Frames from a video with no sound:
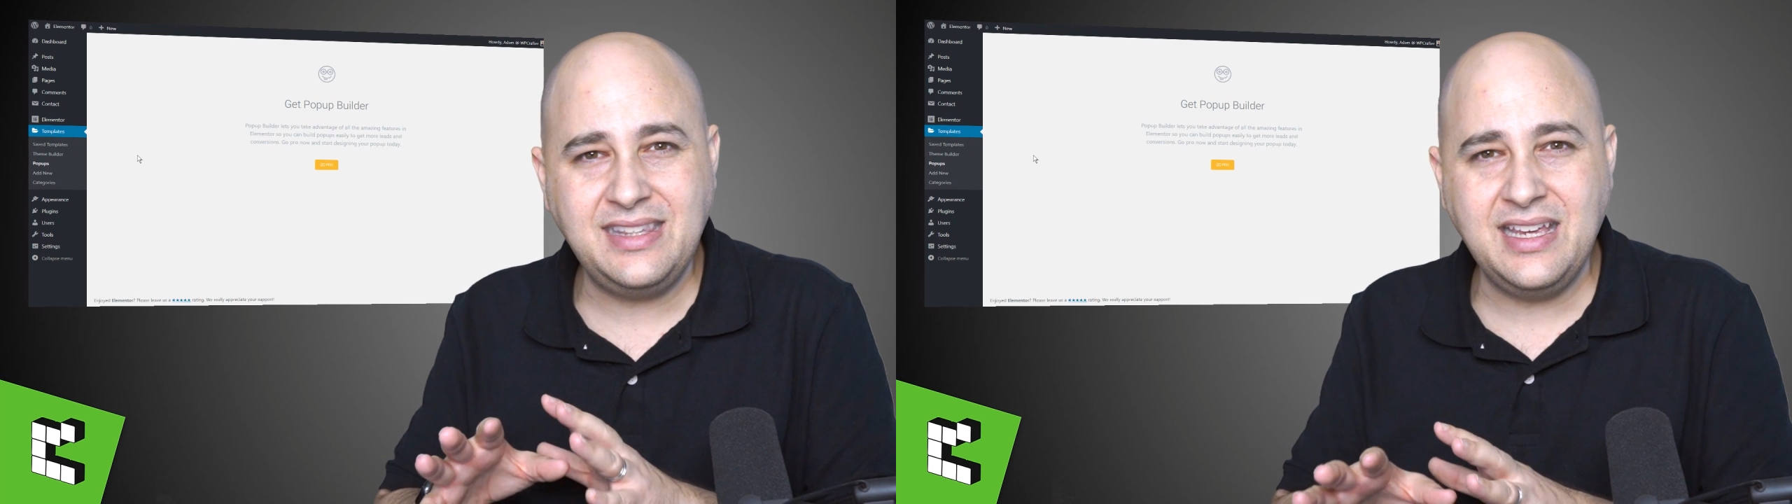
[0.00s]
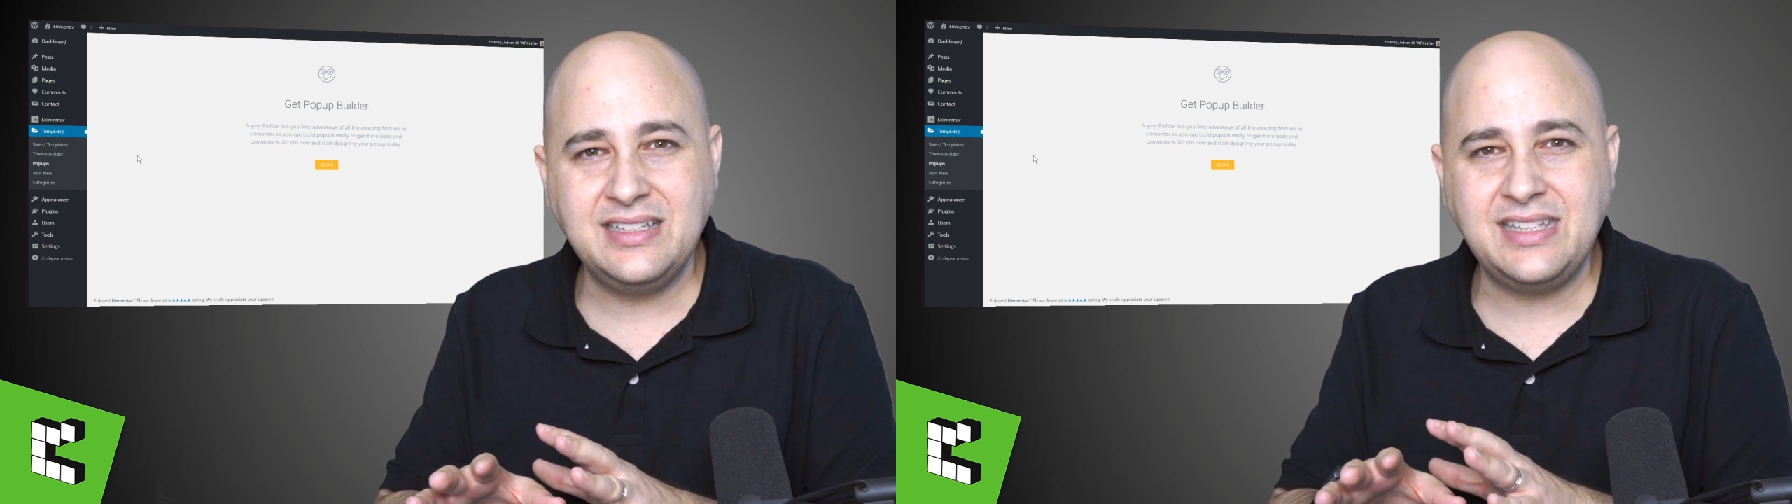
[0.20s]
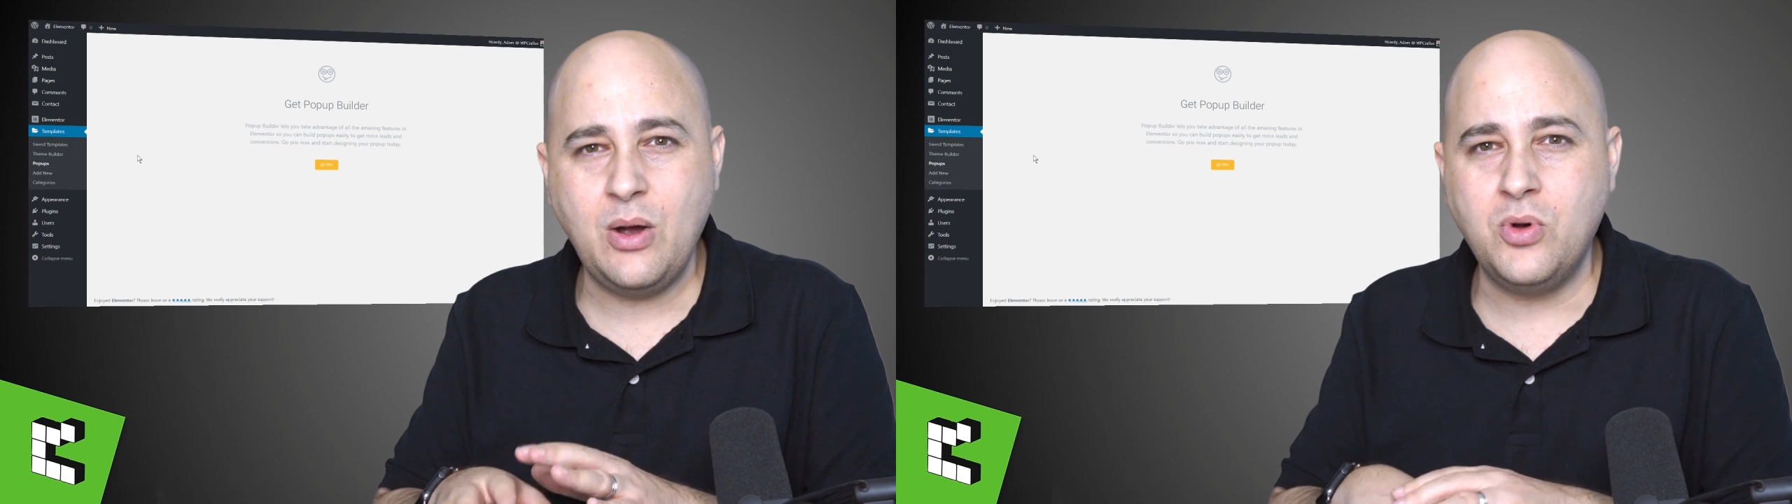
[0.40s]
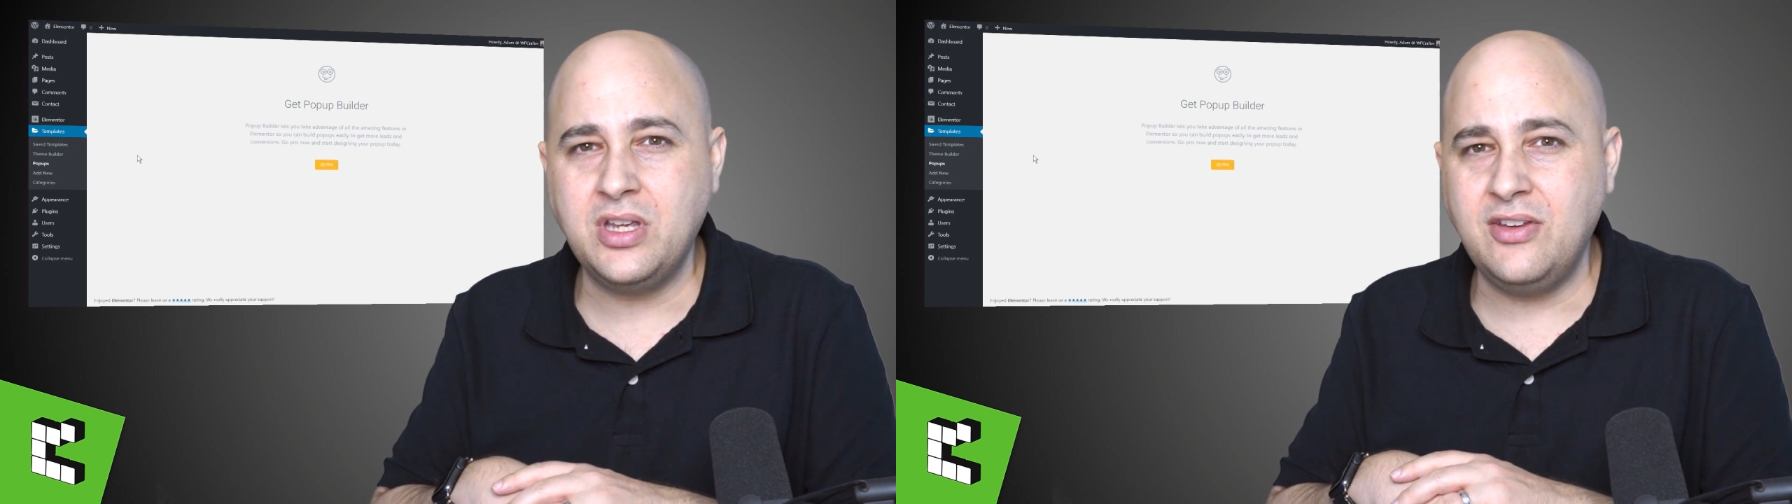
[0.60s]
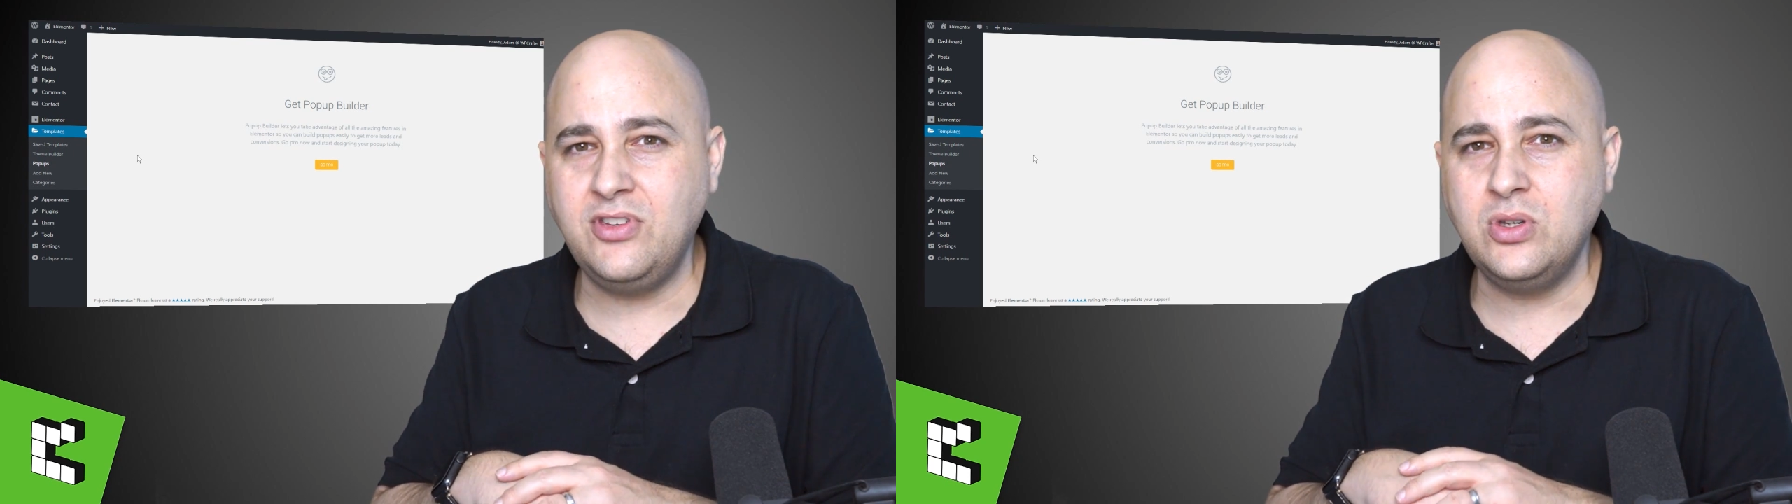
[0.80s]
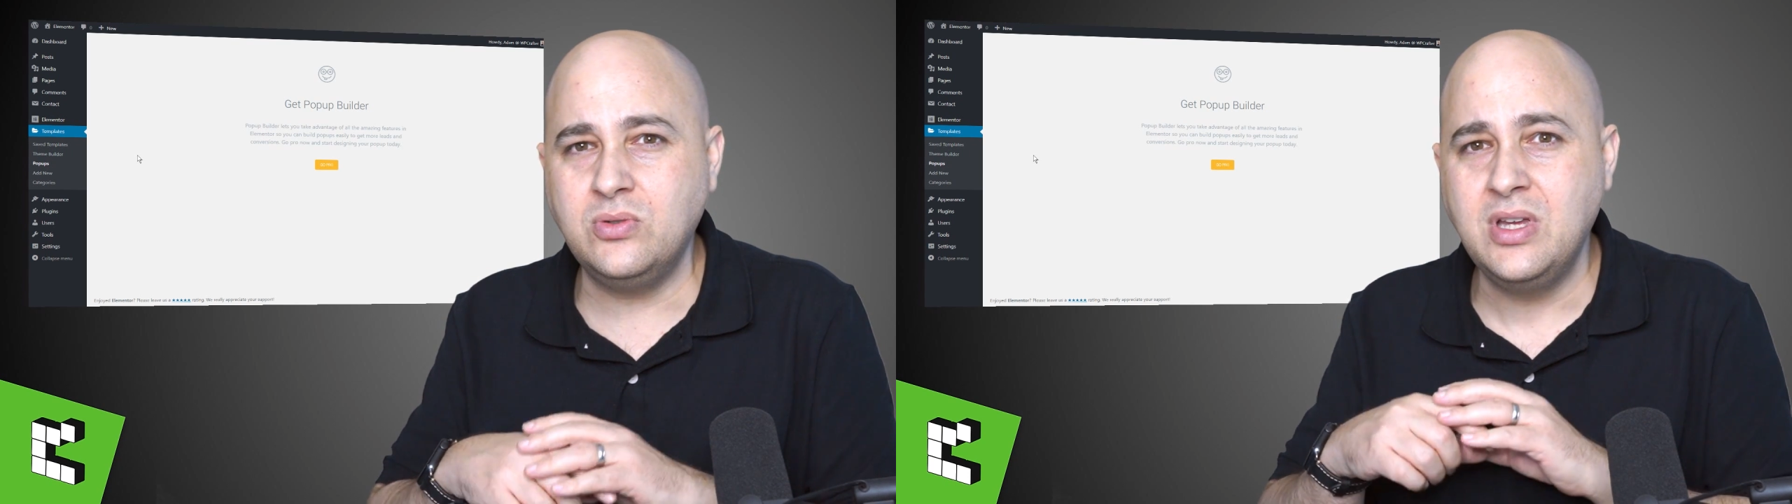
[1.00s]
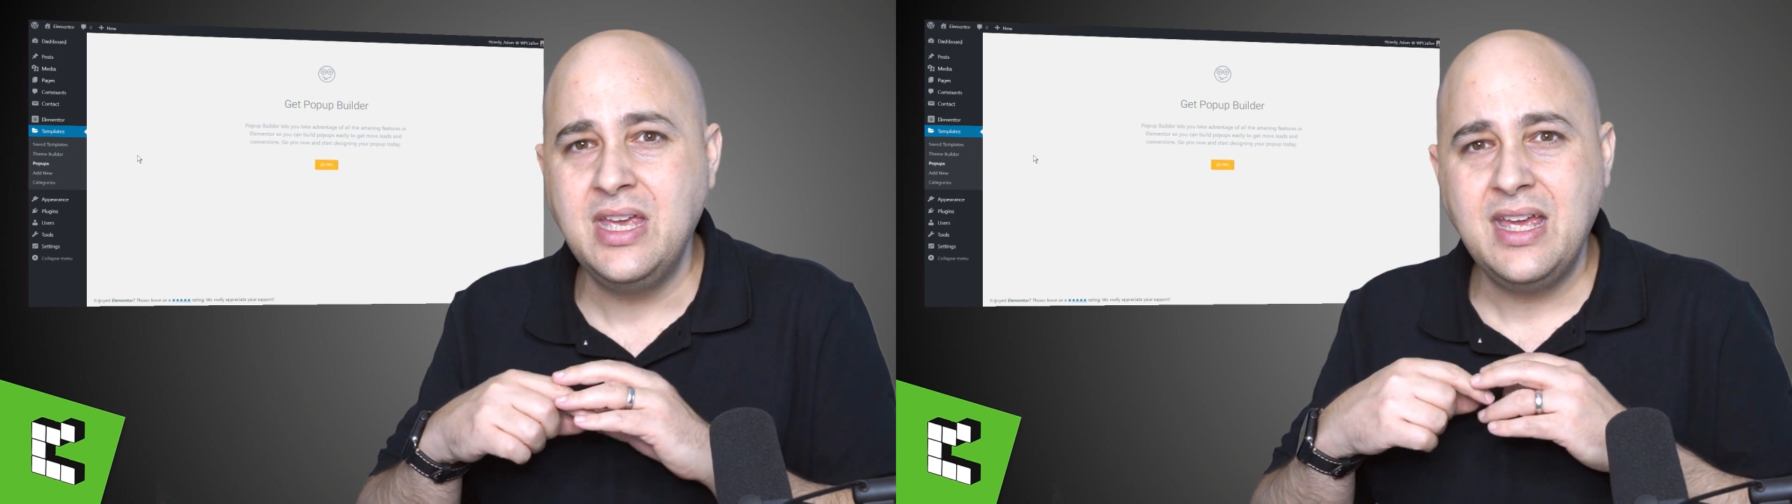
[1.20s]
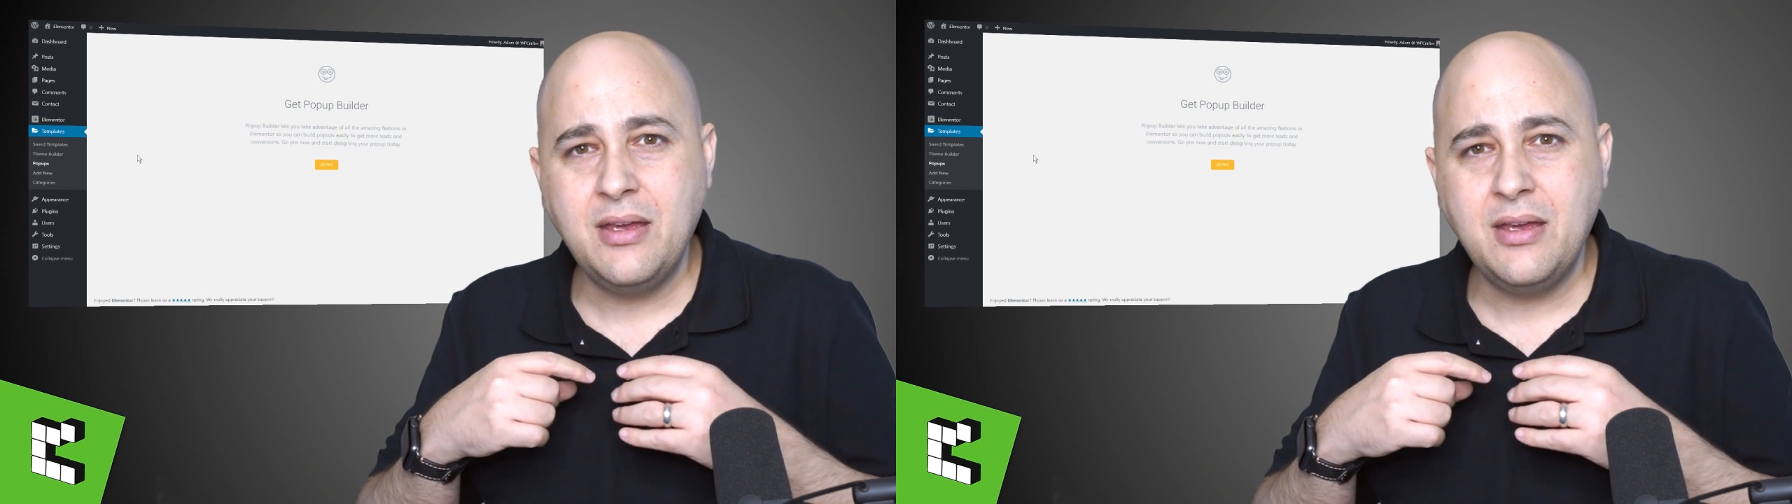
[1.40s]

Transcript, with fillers: things that will give you